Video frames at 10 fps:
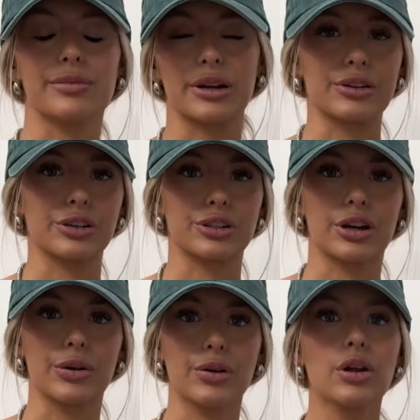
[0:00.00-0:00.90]
there on her
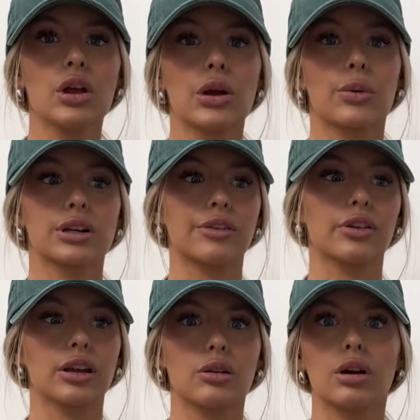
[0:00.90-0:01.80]
tone. We're definitely
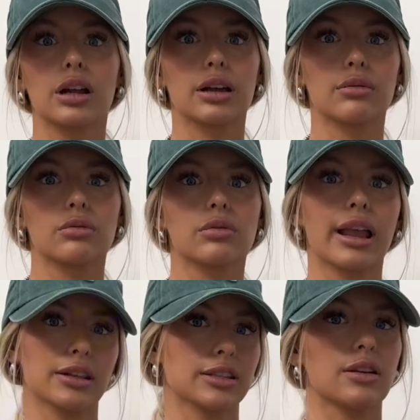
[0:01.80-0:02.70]
going to want to
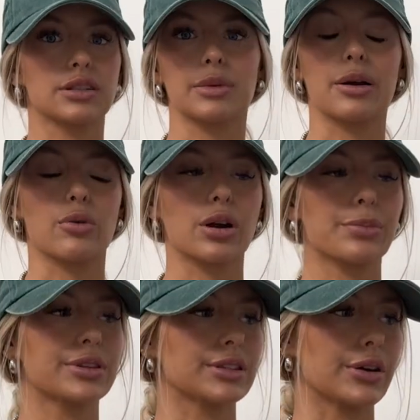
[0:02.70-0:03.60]
cancel out some of that
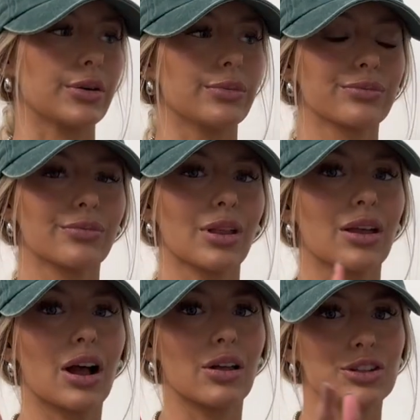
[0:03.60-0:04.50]
warmth. So
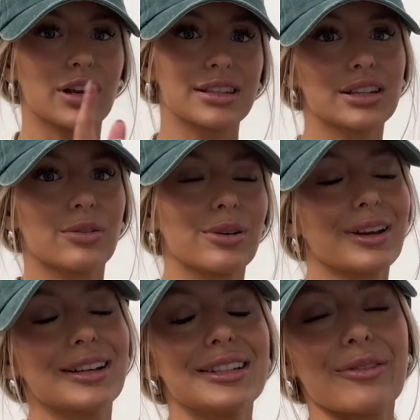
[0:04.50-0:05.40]
I'll let you guys know what we're
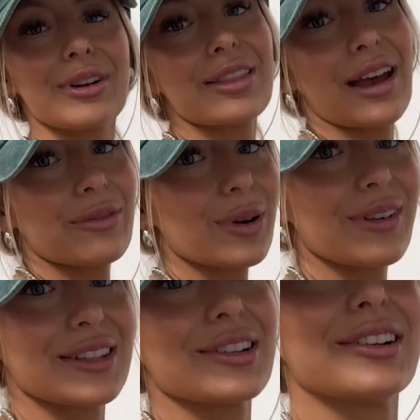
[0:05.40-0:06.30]
going to tone with after we
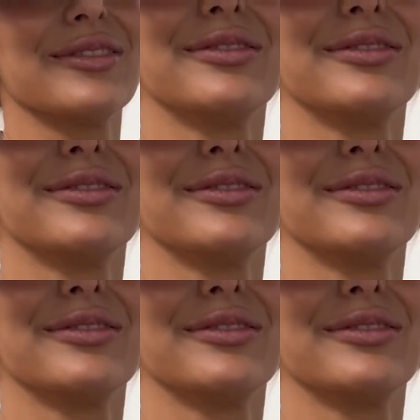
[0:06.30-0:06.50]
rinse her.